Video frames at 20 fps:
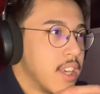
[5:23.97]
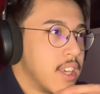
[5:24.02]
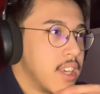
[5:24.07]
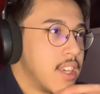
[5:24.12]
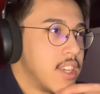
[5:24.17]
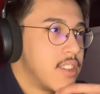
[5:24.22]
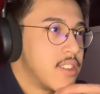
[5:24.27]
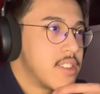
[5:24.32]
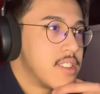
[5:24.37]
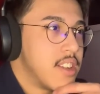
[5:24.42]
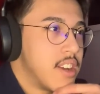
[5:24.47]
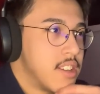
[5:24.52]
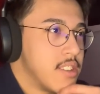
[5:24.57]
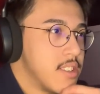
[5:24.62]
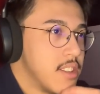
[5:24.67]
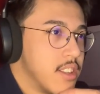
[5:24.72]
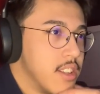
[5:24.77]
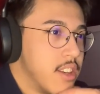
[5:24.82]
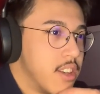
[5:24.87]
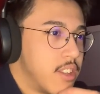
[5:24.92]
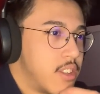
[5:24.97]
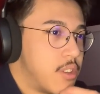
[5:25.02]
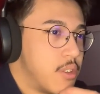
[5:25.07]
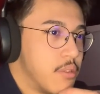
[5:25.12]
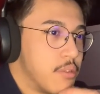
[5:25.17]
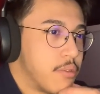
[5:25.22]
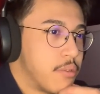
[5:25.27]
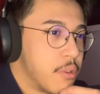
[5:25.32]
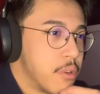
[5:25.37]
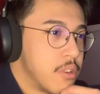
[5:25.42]
He just doesn't like you,
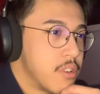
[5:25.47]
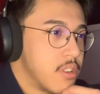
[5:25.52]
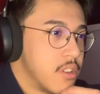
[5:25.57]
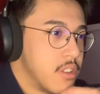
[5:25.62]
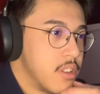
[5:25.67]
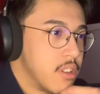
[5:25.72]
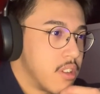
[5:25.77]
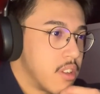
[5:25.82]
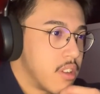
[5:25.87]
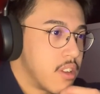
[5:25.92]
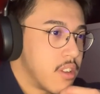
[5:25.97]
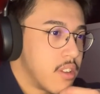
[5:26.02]
unfortunately.